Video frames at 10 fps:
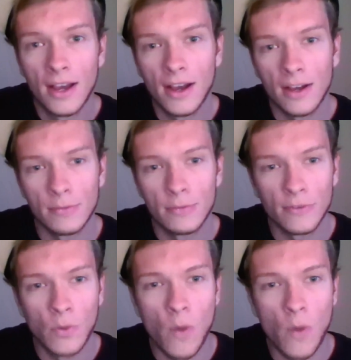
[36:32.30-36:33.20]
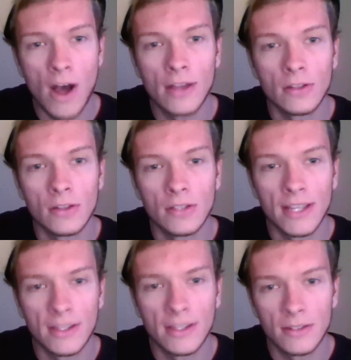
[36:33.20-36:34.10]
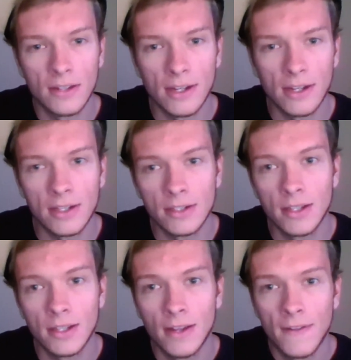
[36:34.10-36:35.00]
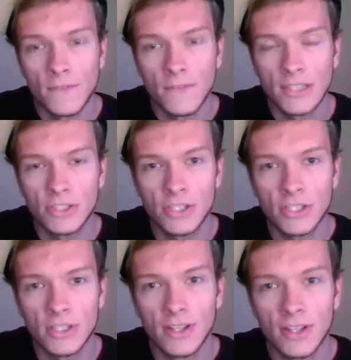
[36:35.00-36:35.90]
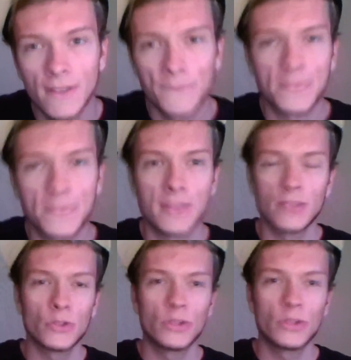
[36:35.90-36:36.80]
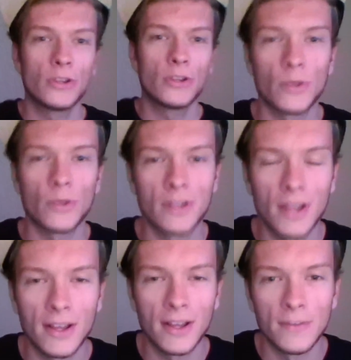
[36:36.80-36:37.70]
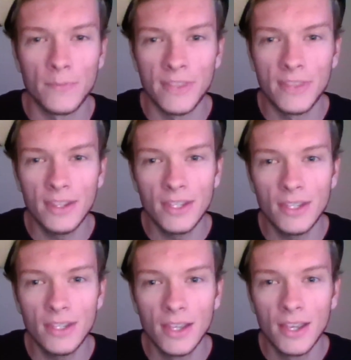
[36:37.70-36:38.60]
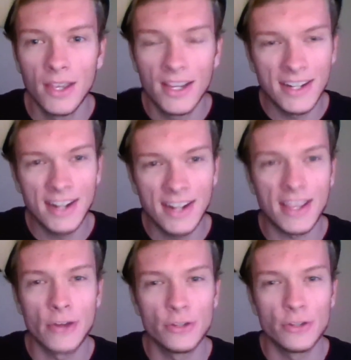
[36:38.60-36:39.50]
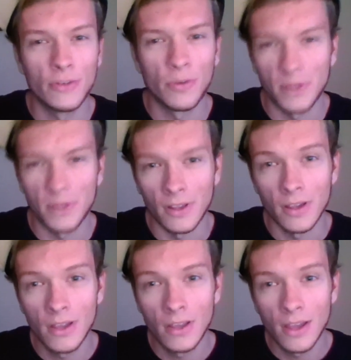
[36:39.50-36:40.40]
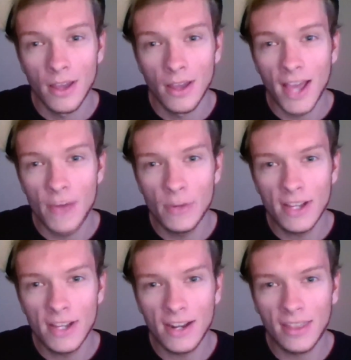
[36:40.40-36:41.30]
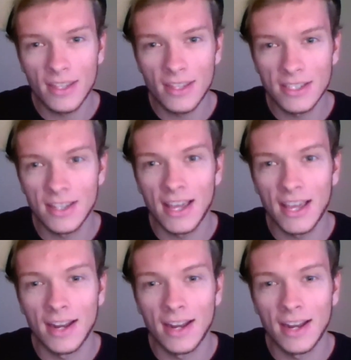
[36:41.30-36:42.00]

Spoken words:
for a while. Like, uh, let's just here's one: the kinetic energy formula. Everybody kind of thinks that